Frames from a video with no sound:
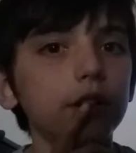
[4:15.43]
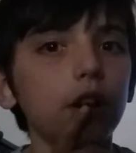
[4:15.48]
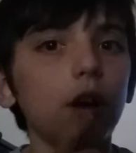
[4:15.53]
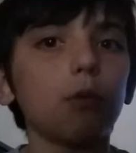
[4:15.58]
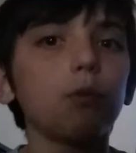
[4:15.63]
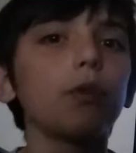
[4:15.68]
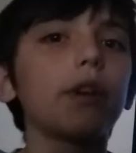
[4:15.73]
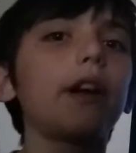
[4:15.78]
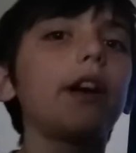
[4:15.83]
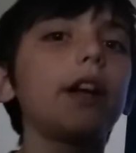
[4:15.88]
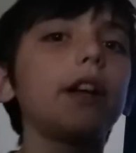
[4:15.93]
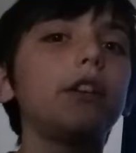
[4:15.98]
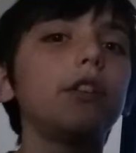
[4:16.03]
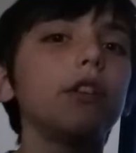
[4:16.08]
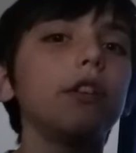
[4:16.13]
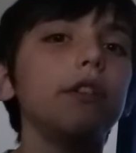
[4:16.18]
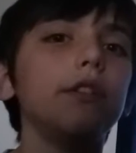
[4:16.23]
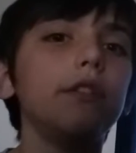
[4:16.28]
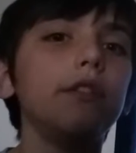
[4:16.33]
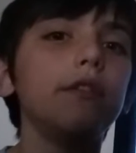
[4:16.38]
a really
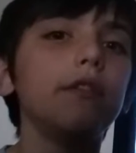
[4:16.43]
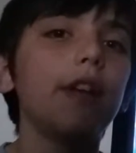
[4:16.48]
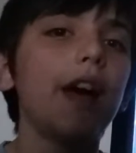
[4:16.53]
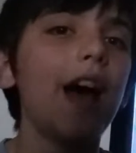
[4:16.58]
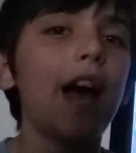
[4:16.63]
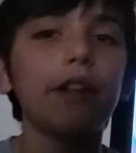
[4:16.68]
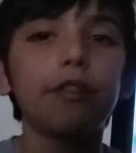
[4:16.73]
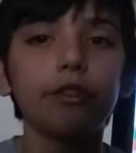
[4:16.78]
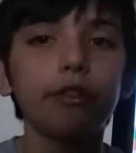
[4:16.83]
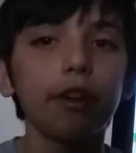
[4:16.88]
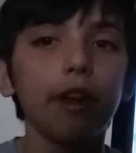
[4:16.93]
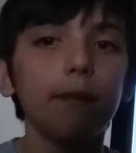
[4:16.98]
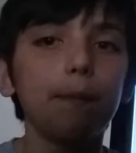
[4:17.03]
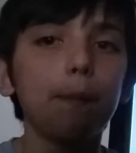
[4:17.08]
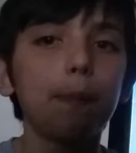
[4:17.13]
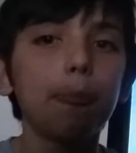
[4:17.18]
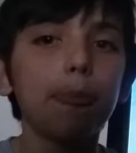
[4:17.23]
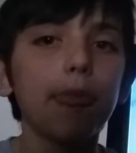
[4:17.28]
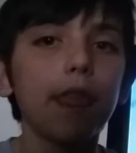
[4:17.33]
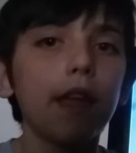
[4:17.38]
good asset.
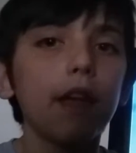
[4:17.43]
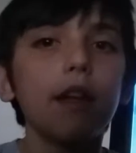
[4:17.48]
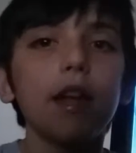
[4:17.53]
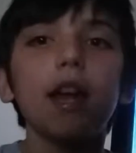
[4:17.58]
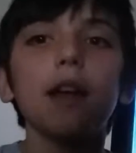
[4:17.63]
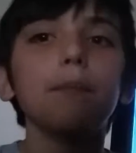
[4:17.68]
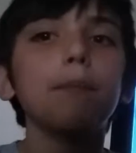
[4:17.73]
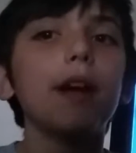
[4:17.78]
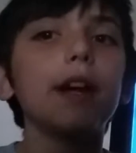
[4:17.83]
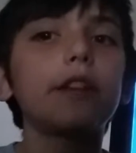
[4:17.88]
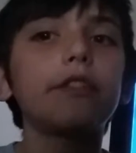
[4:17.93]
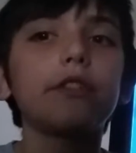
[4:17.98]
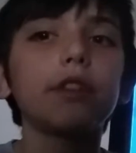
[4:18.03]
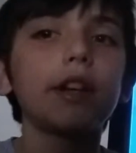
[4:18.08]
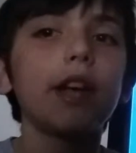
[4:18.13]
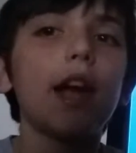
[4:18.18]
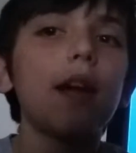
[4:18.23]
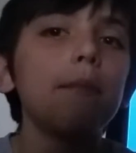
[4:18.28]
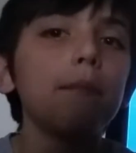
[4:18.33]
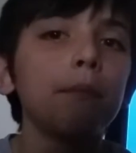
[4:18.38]
It makes the
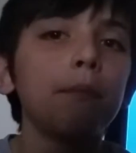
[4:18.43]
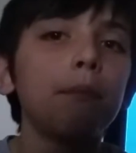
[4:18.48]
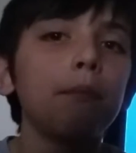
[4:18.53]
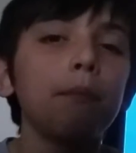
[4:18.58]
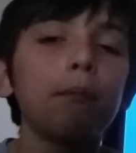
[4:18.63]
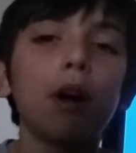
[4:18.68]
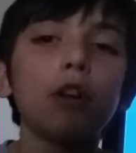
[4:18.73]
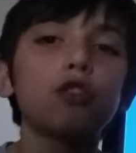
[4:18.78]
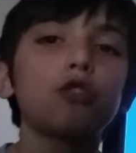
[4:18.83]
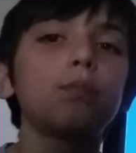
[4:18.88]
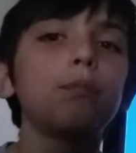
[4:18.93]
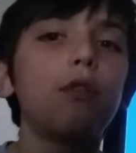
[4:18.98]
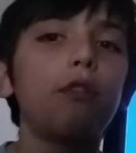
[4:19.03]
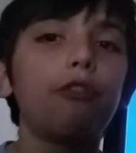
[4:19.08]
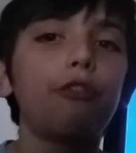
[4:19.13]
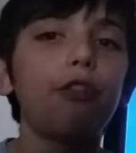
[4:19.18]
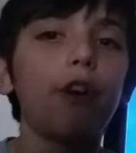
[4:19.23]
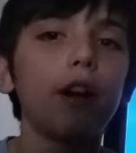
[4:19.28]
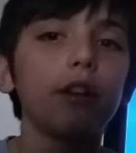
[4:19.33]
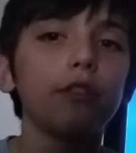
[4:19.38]
game much more
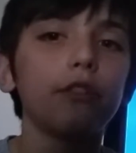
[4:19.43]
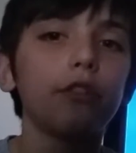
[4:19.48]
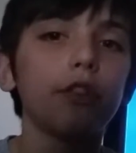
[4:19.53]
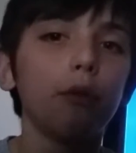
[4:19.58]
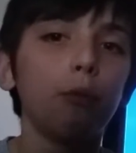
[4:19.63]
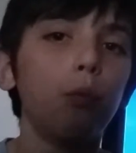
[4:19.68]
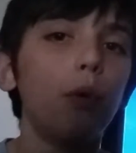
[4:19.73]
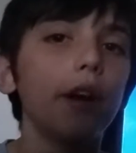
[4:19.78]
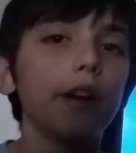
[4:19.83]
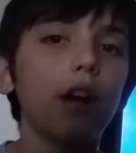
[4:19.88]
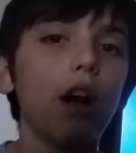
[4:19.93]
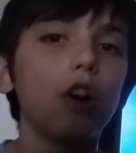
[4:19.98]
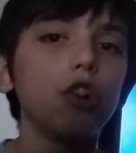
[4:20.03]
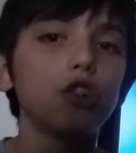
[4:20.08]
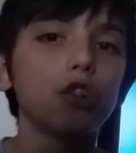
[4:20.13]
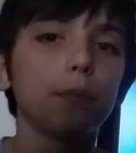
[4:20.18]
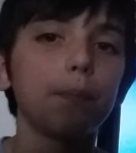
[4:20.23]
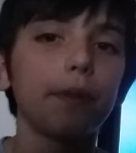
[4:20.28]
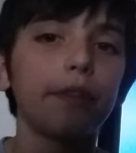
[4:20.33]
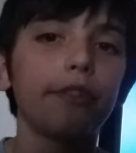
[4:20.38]
fun to
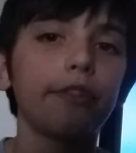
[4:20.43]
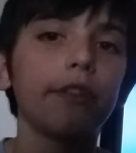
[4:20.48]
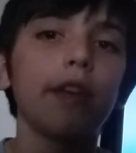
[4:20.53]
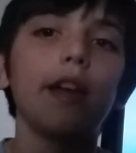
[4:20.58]
100%,